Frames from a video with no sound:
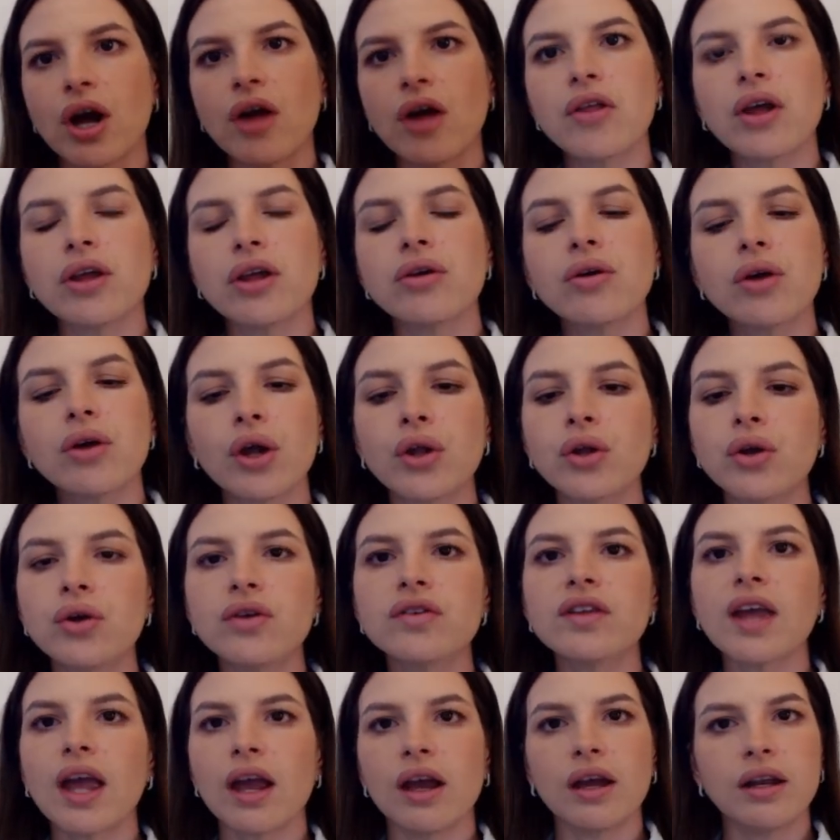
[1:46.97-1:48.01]
that you can use
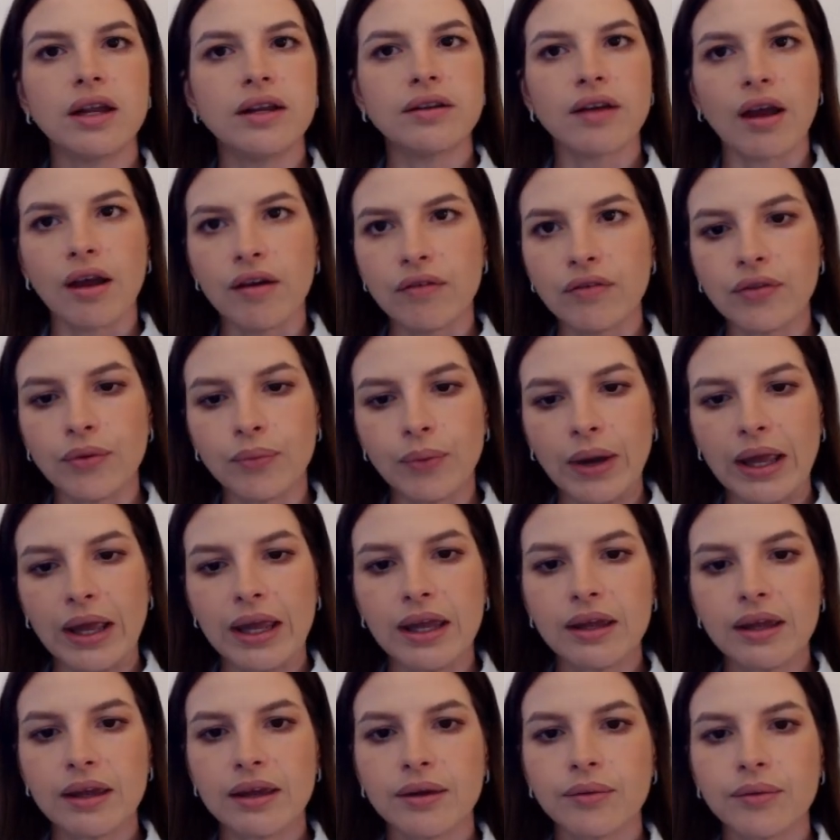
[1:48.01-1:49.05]
any day of the week.